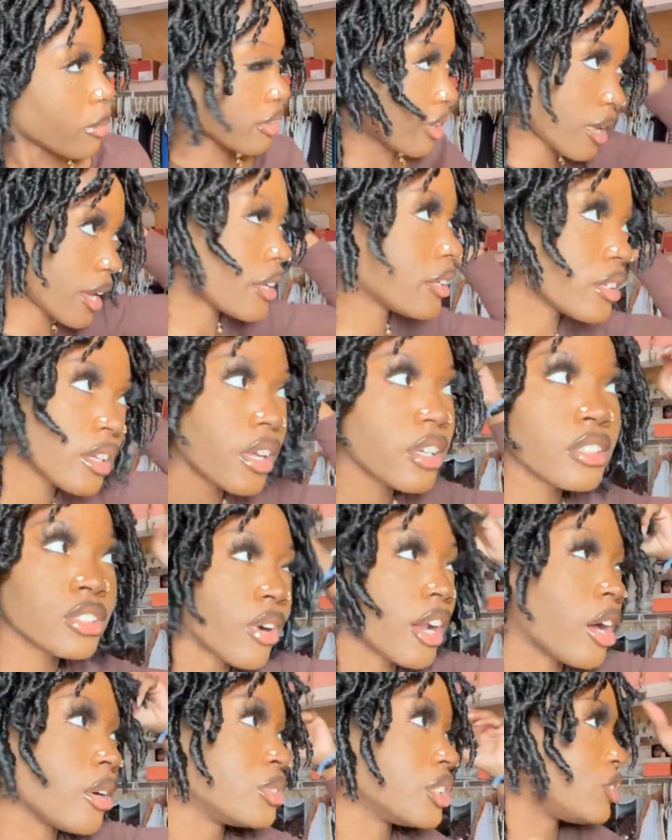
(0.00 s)
We made
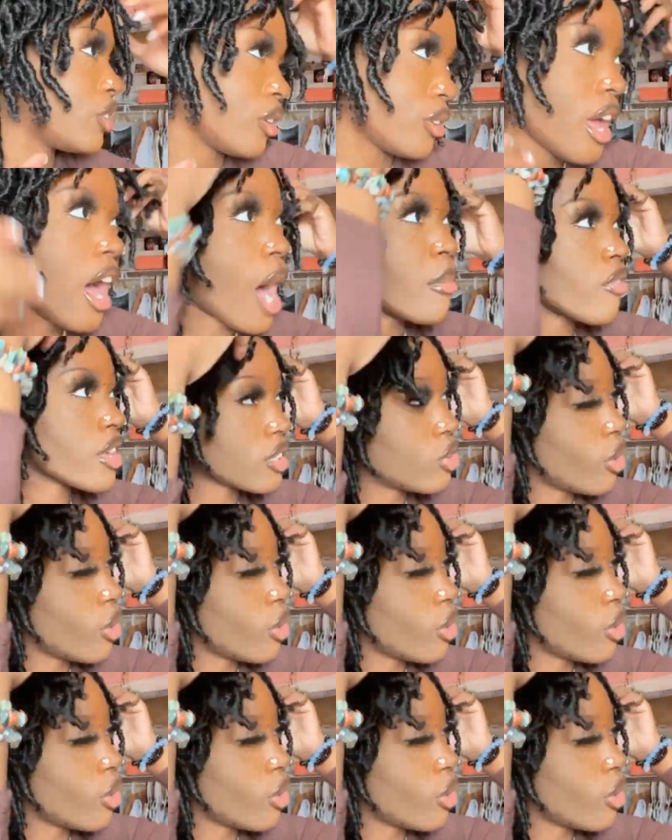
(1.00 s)
this list based